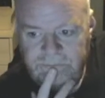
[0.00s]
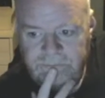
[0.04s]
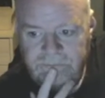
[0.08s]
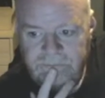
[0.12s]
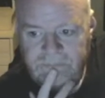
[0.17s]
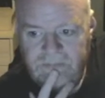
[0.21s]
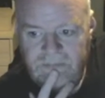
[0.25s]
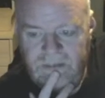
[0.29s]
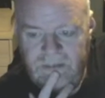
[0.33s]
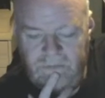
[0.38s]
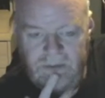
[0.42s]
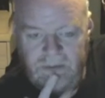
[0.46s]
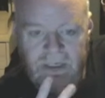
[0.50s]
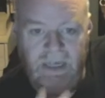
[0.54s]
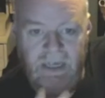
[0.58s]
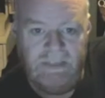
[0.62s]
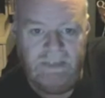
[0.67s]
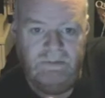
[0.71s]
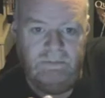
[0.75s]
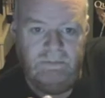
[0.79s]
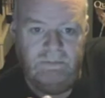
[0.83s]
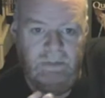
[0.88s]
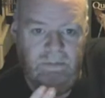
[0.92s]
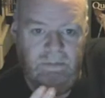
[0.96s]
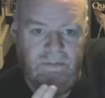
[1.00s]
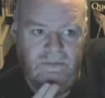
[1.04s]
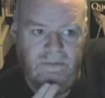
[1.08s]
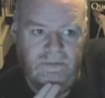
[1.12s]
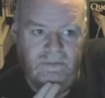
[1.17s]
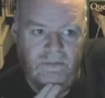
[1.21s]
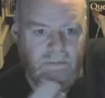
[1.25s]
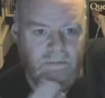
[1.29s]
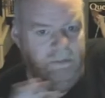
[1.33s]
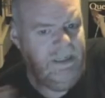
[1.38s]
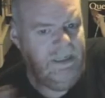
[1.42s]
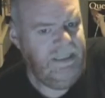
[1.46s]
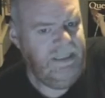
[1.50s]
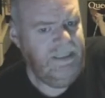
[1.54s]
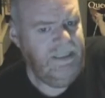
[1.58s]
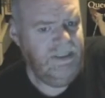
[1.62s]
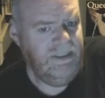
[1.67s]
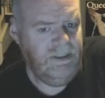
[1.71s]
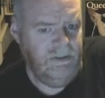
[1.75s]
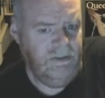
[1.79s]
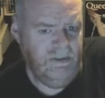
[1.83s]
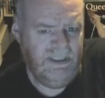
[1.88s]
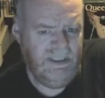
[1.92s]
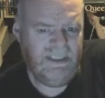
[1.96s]
if you guys remember from many years
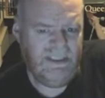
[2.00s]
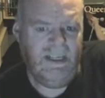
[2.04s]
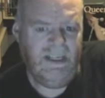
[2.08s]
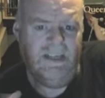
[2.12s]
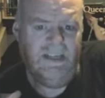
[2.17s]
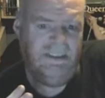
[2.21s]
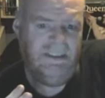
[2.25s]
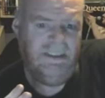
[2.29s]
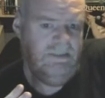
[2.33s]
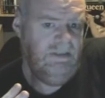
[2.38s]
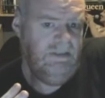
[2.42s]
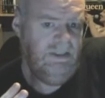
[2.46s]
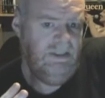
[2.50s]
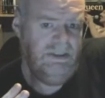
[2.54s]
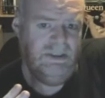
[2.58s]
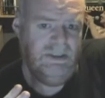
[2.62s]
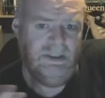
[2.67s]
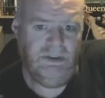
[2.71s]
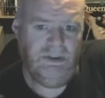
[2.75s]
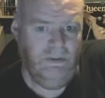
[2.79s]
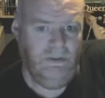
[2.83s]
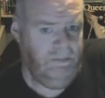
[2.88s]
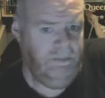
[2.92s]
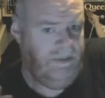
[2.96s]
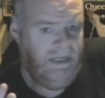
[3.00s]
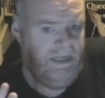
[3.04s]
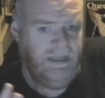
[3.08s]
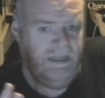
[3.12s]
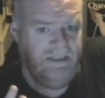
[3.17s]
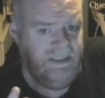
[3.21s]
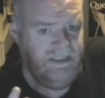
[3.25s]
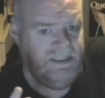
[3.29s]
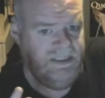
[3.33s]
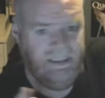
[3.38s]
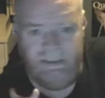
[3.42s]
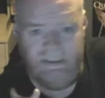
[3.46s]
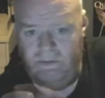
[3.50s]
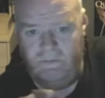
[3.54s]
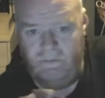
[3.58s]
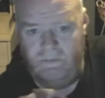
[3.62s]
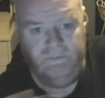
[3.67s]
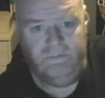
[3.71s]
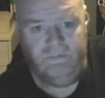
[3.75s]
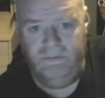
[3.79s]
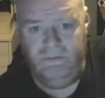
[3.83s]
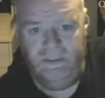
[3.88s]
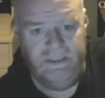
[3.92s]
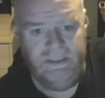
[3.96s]
ago when Sky TV used to show behind the scenes,
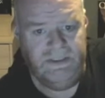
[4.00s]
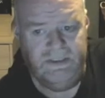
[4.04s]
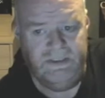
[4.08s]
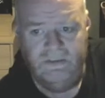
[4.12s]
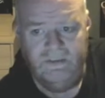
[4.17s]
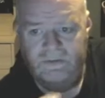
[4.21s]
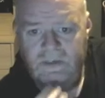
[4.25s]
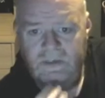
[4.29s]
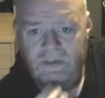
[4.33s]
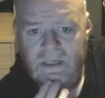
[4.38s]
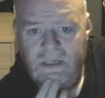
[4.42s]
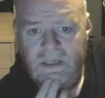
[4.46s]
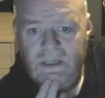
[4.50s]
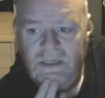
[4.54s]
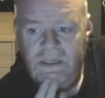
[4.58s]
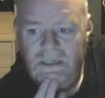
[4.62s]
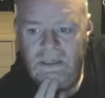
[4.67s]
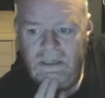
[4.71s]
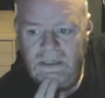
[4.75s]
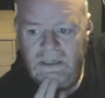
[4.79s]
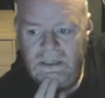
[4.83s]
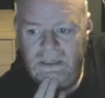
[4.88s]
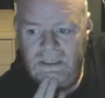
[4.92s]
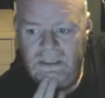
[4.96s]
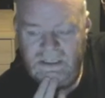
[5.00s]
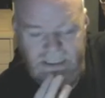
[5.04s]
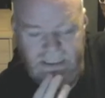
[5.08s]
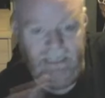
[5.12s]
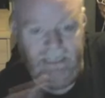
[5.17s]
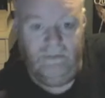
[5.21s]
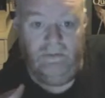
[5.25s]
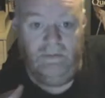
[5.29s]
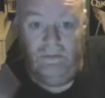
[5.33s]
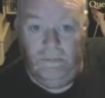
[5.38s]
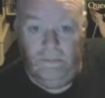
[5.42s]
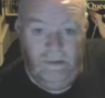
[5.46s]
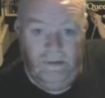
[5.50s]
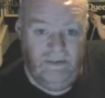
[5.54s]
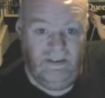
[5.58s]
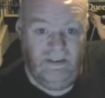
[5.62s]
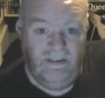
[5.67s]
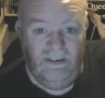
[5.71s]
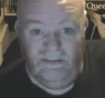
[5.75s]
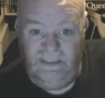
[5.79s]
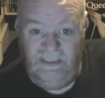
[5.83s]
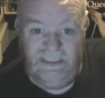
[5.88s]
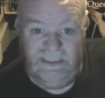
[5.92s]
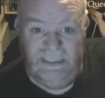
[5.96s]
brilliant stuff, because they get from America
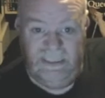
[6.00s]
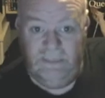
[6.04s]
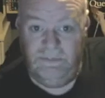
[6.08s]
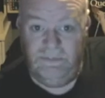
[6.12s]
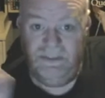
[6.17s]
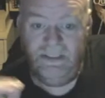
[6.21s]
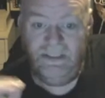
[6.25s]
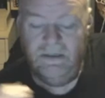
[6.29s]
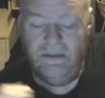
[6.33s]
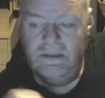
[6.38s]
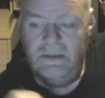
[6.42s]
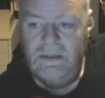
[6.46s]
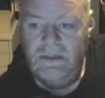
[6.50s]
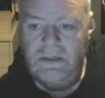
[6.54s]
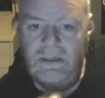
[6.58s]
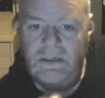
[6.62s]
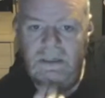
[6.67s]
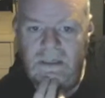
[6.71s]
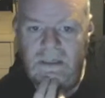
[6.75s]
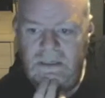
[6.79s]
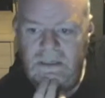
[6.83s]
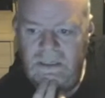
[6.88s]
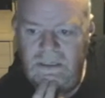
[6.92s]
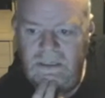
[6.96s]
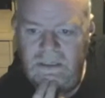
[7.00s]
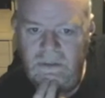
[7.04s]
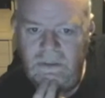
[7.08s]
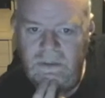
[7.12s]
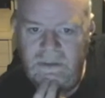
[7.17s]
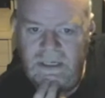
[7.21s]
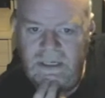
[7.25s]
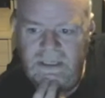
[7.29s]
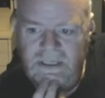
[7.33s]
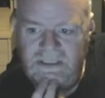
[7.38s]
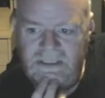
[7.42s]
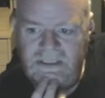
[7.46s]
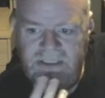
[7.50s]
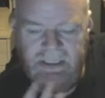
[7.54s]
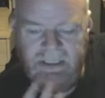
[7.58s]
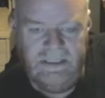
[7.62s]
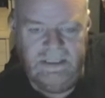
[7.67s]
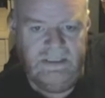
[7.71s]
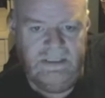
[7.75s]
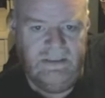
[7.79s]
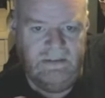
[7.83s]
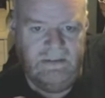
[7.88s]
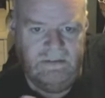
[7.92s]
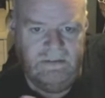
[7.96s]
on the tapes, you get to
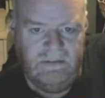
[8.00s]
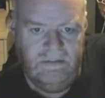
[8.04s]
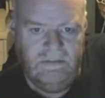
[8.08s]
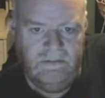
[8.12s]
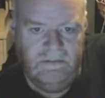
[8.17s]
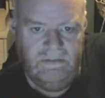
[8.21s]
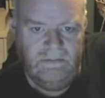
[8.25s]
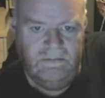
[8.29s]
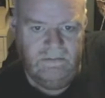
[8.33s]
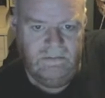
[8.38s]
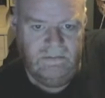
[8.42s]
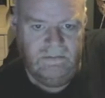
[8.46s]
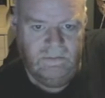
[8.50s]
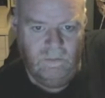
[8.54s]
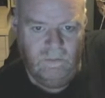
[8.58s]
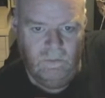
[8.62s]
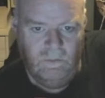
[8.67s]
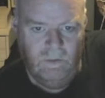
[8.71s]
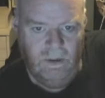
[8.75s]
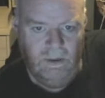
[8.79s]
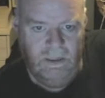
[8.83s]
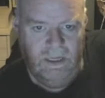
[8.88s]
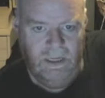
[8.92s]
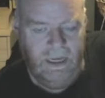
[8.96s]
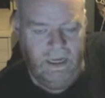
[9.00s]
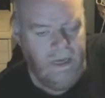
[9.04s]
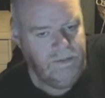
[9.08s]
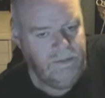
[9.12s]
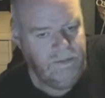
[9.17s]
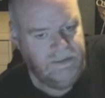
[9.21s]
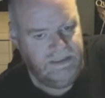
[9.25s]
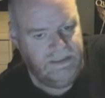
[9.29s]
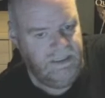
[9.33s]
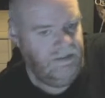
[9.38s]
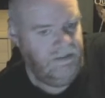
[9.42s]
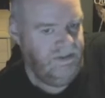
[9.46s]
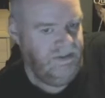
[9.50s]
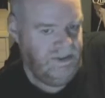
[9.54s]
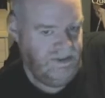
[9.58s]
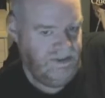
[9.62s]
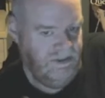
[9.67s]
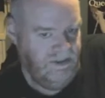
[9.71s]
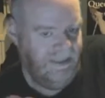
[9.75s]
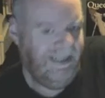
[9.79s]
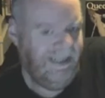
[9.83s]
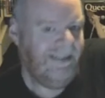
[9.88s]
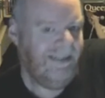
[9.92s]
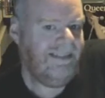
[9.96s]
see how did Daniel
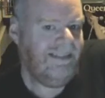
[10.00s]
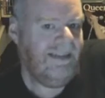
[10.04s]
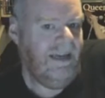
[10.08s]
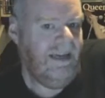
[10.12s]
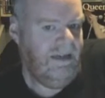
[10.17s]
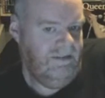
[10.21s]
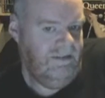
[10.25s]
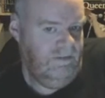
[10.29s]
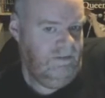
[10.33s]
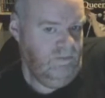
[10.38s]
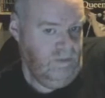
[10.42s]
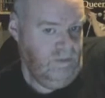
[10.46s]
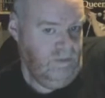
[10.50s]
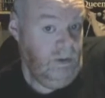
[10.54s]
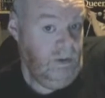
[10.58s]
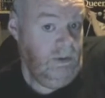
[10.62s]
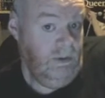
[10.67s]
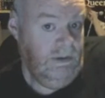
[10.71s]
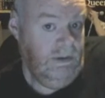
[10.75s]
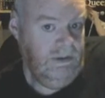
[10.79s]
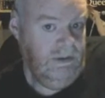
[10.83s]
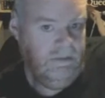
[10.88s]
Stern get that role